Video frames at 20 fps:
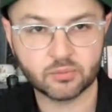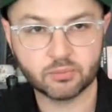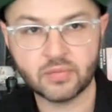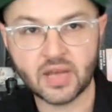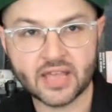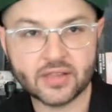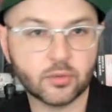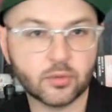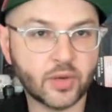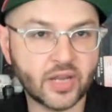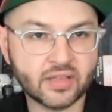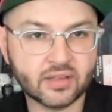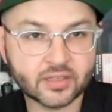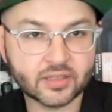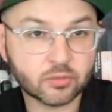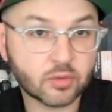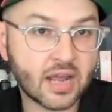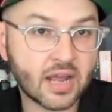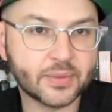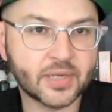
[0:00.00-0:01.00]
and by the way,
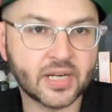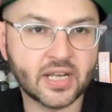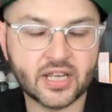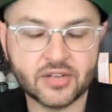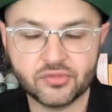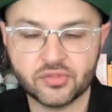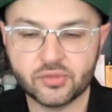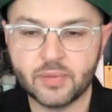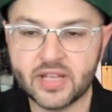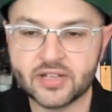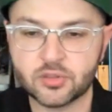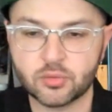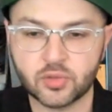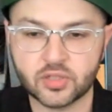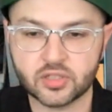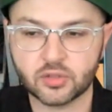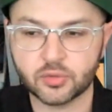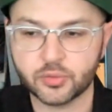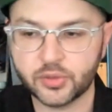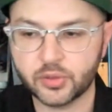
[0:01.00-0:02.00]
like Rob and I from Edge of
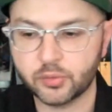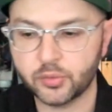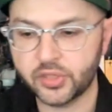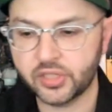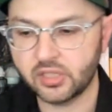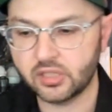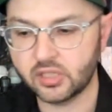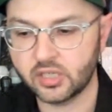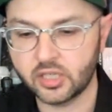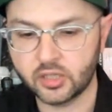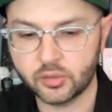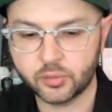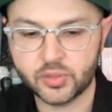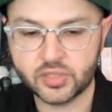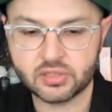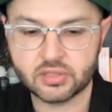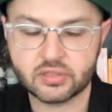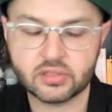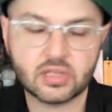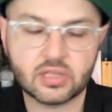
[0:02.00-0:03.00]
Wonder, we have
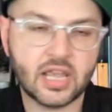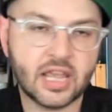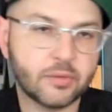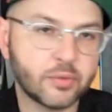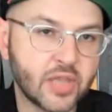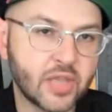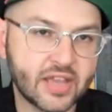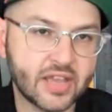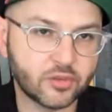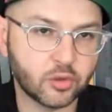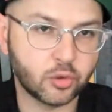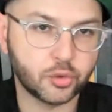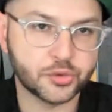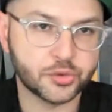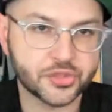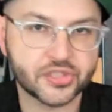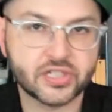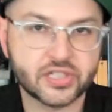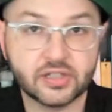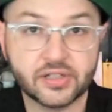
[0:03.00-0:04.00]
a whole
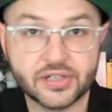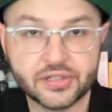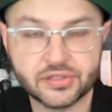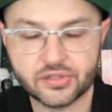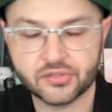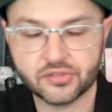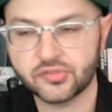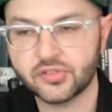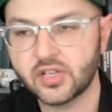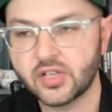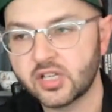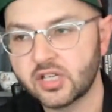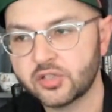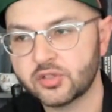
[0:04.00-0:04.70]
series of